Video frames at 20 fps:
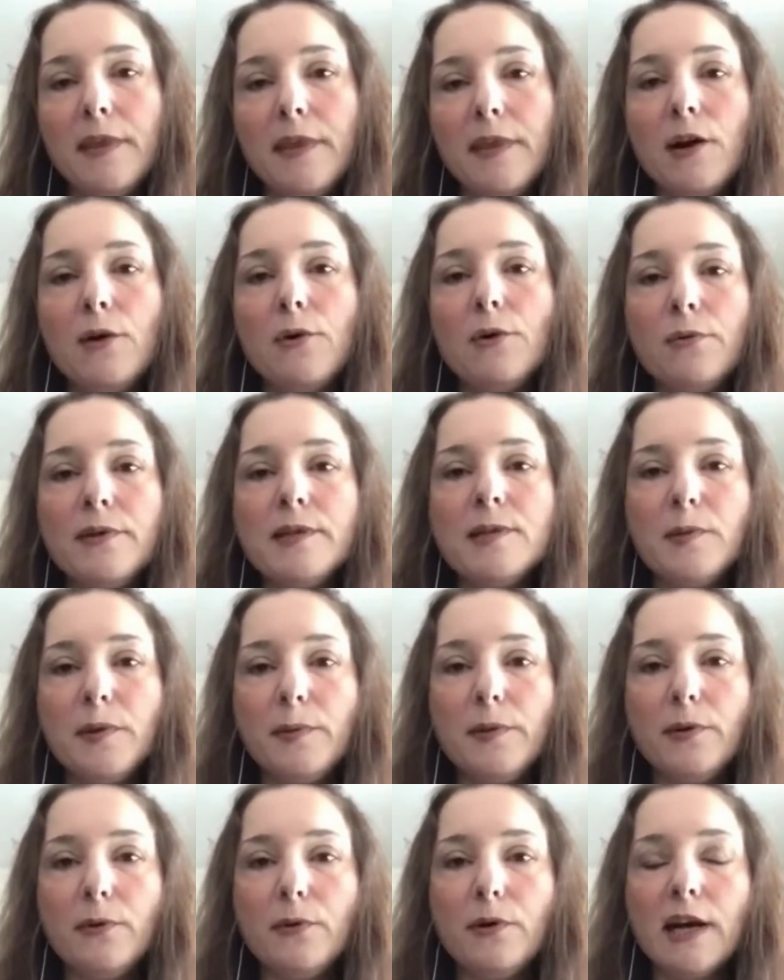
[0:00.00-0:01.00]
are always
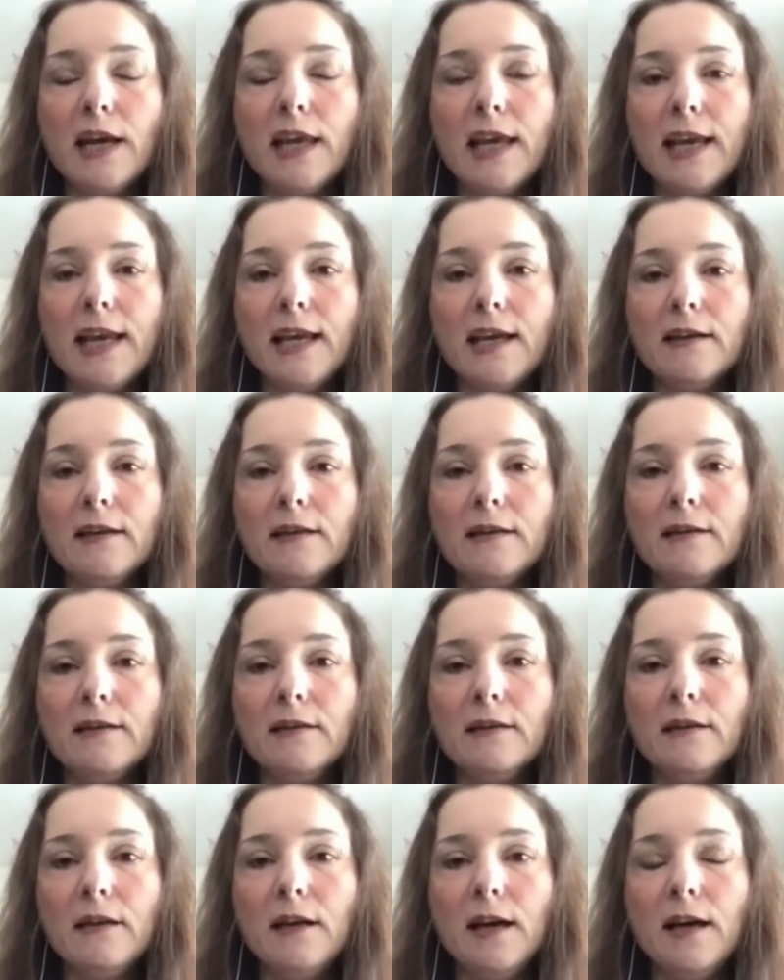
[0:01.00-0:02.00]
people who are getting
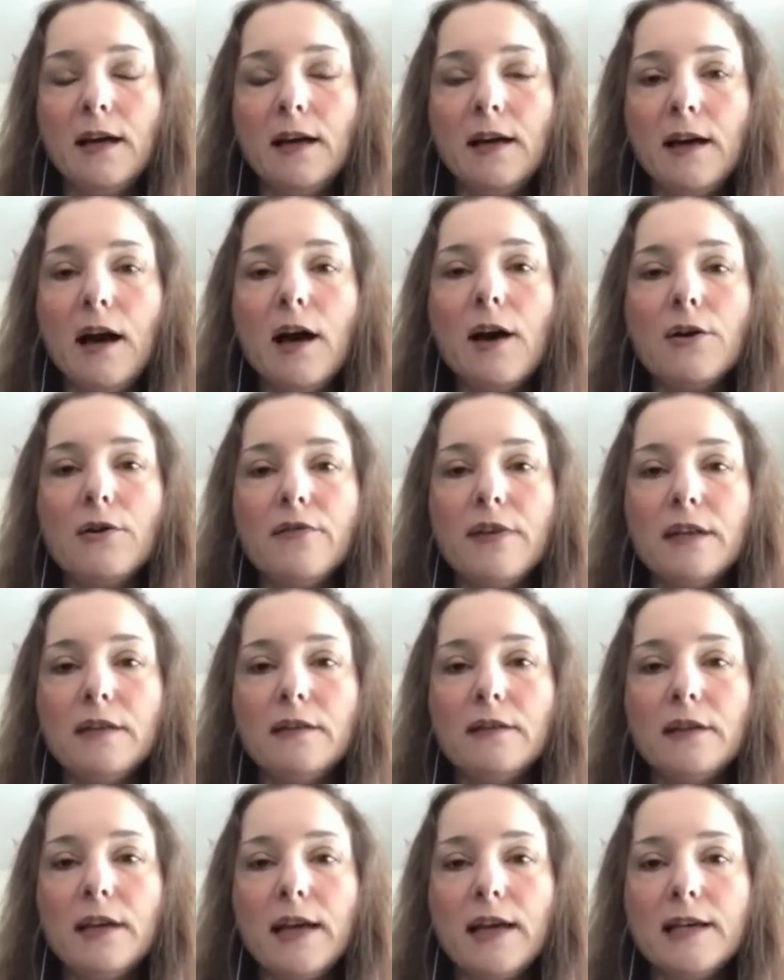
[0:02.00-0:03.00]
out of it
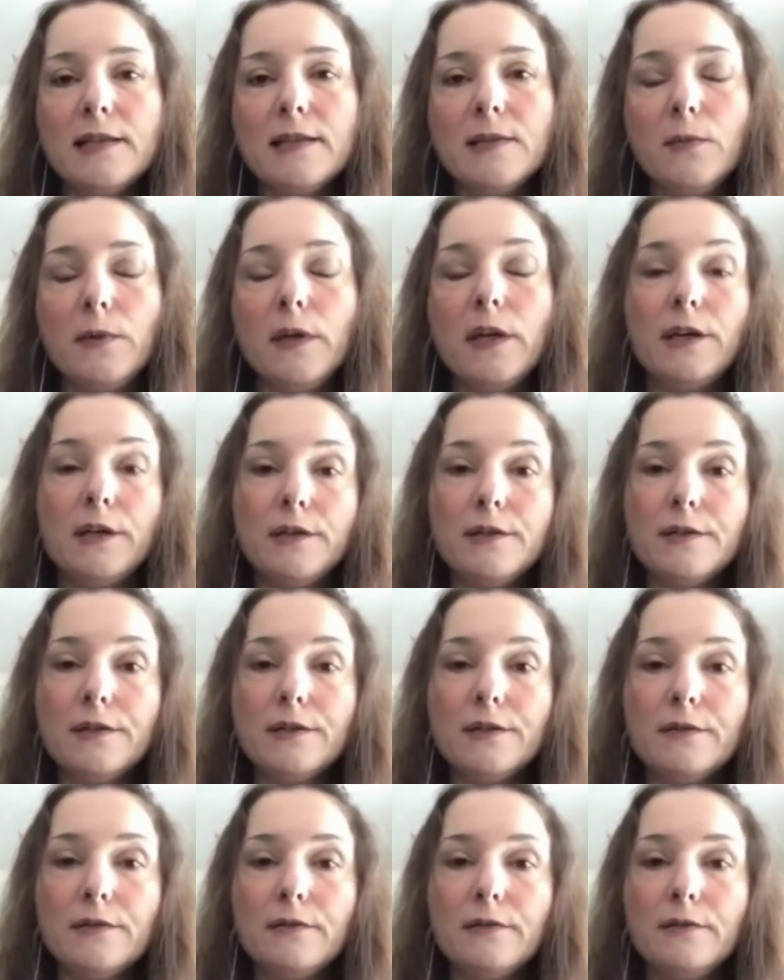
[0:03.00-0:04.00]
as
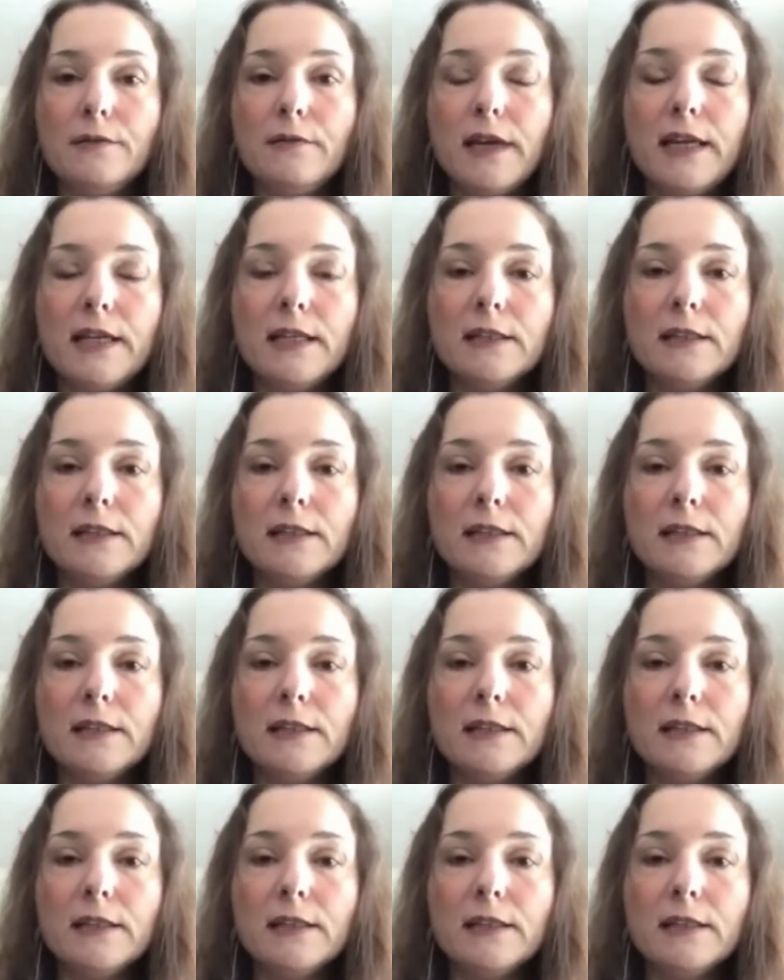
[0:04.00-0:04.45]
winners, right?